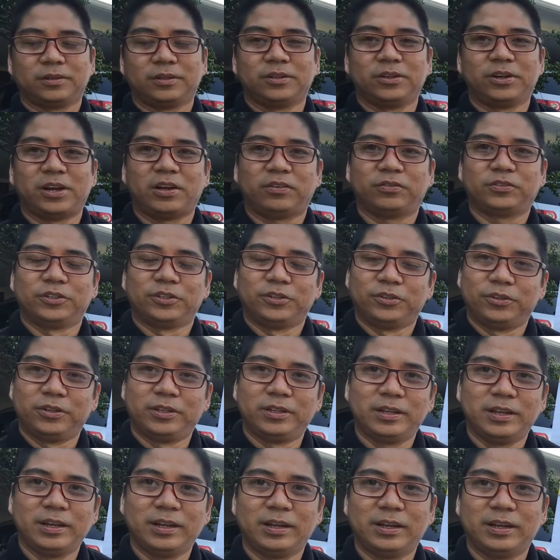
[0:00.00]
Good
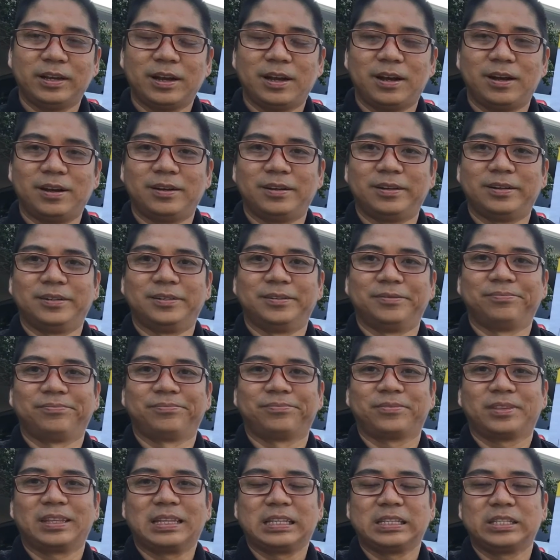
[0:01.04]
afternoon,
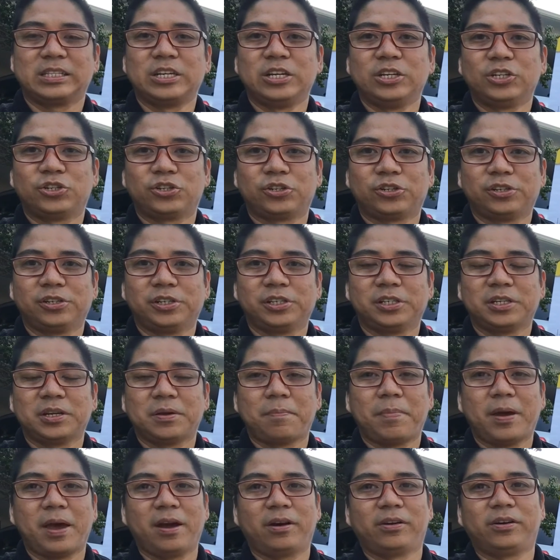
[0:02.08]
teachers,
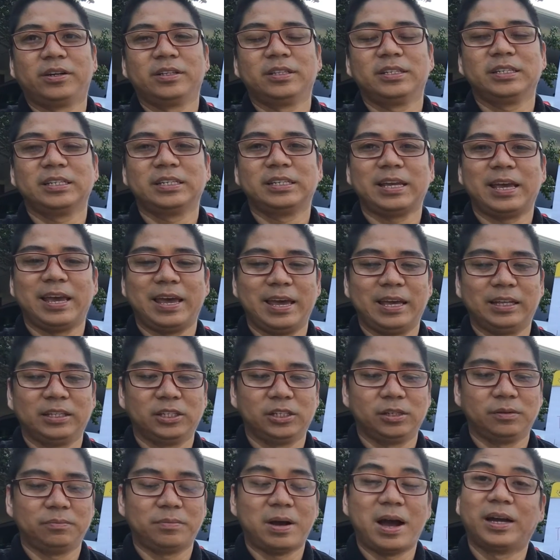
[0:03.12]
parents,
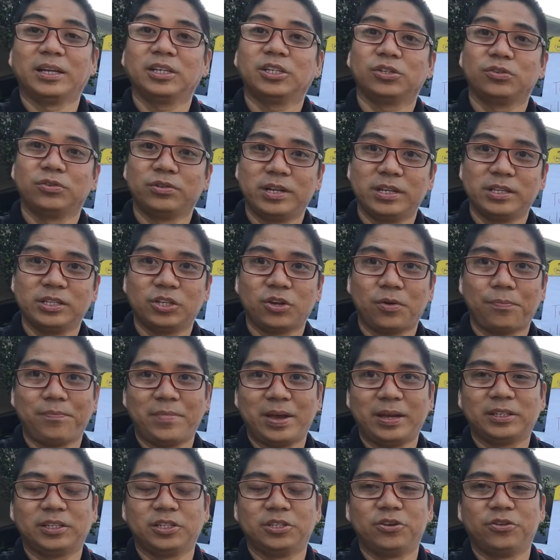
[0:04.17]
and my students of
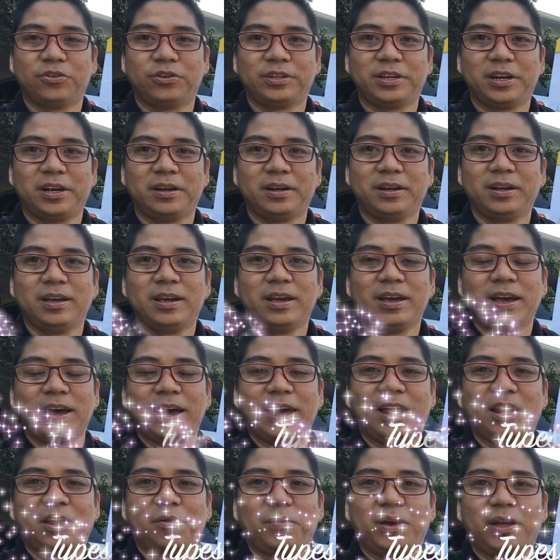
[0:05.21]
Macedonia
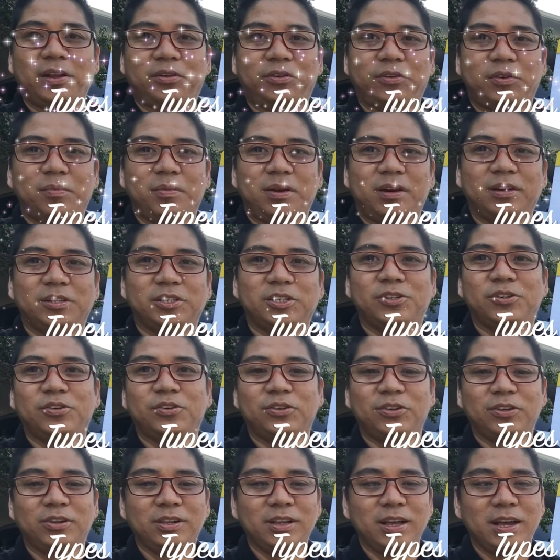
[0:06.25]
Elementary Middle
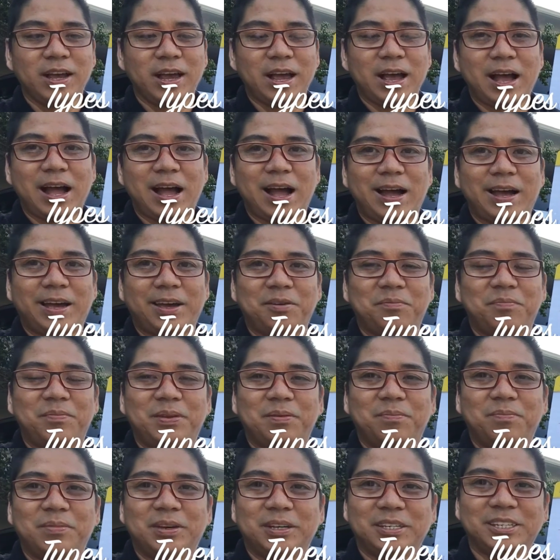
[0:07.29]
School. I have
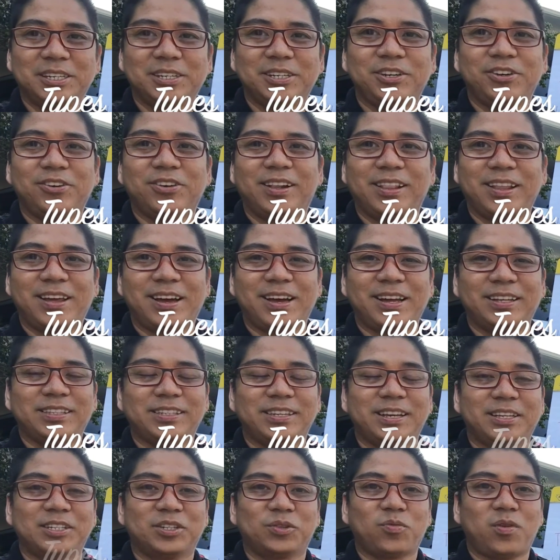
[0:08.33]
been missing you a lot.
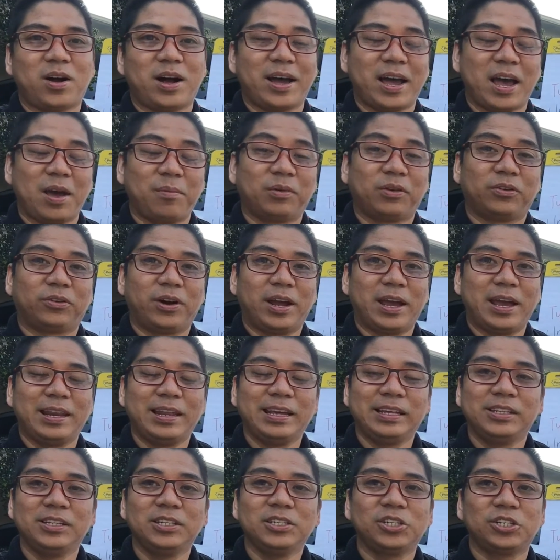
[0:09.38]
That's why I'm
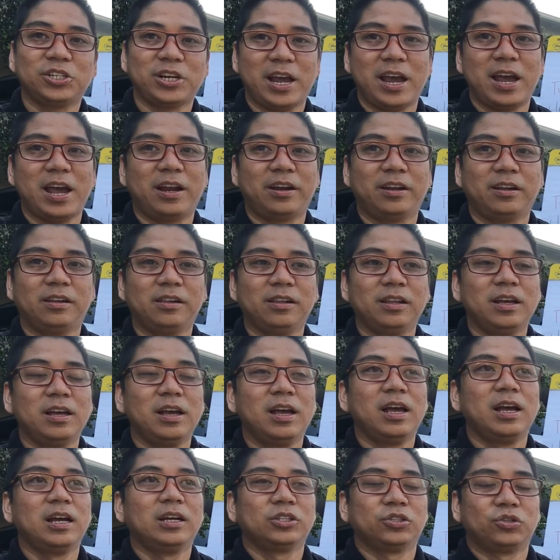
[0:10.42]
creating this channel
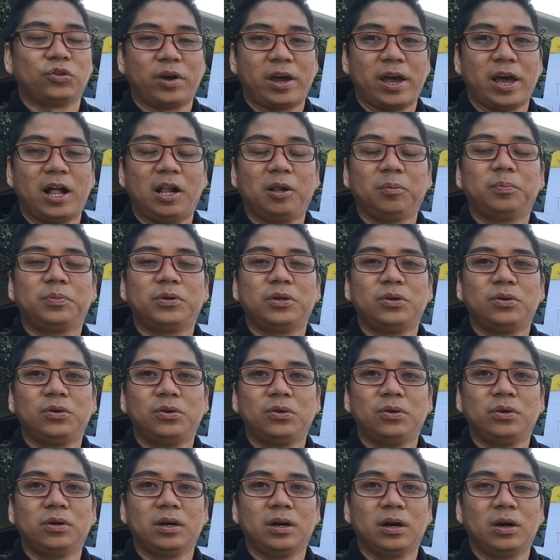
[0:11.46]
to help
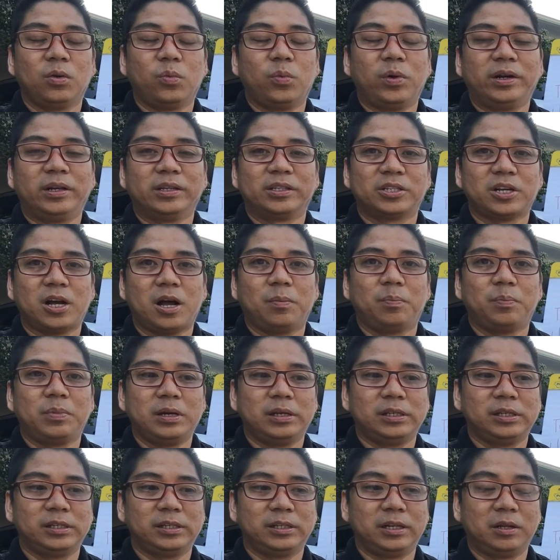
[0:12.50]
you with the
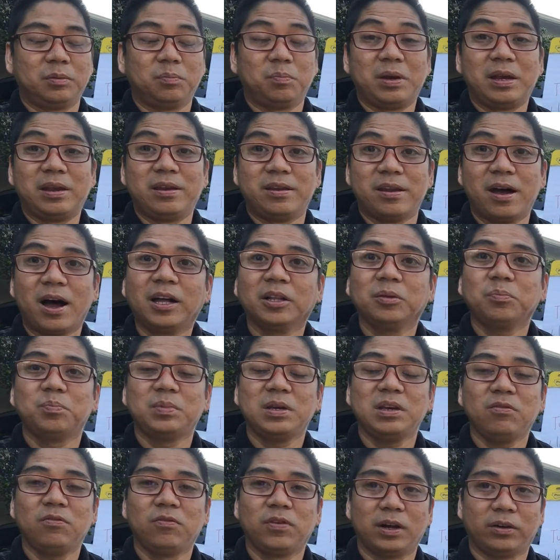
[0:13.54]
topics that may not
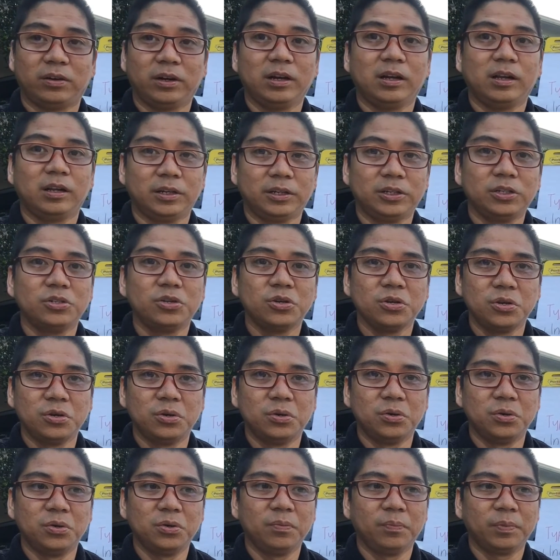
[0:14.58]
be very clear to
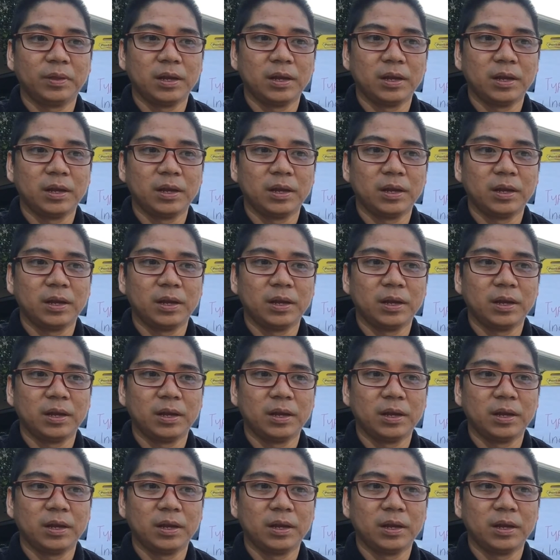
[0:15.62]
you.